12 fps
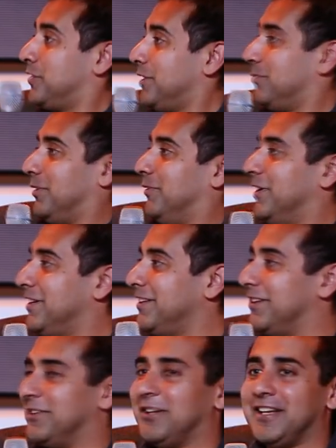the table, I'm right
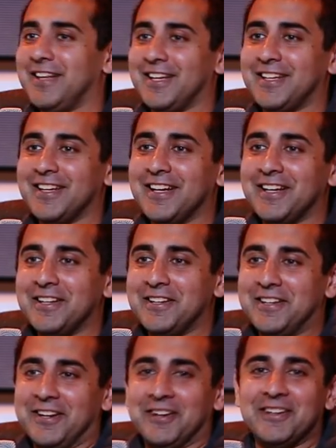here, right? Like,
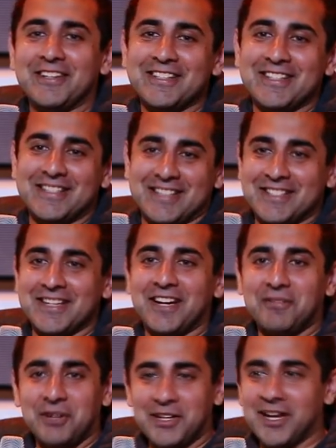you know, it's not
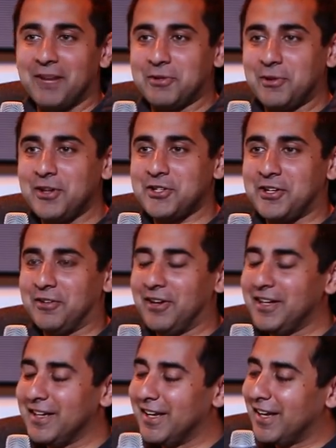a very common question,
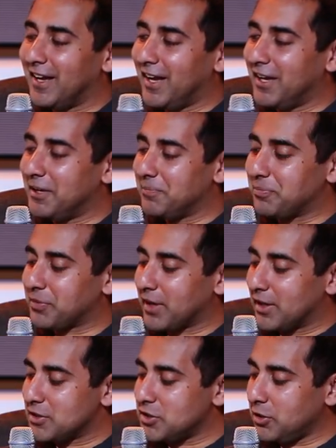right?
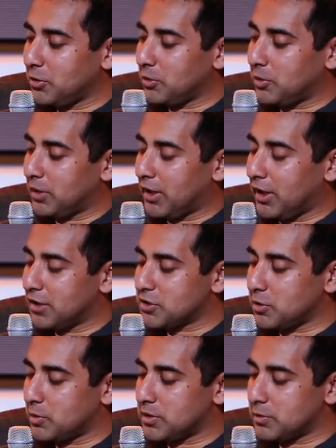So
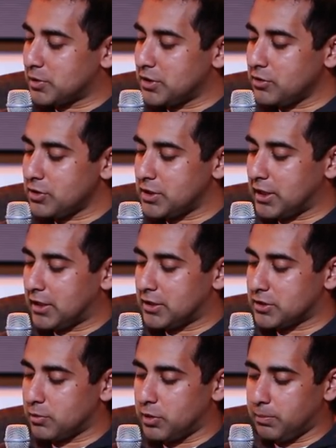what's interesting
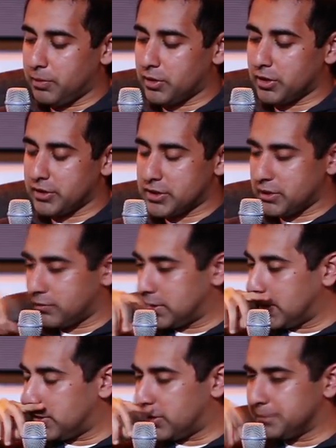is when you put all this stuff
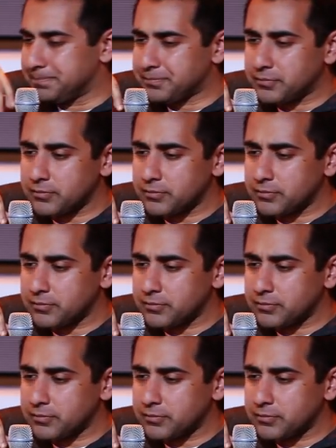together,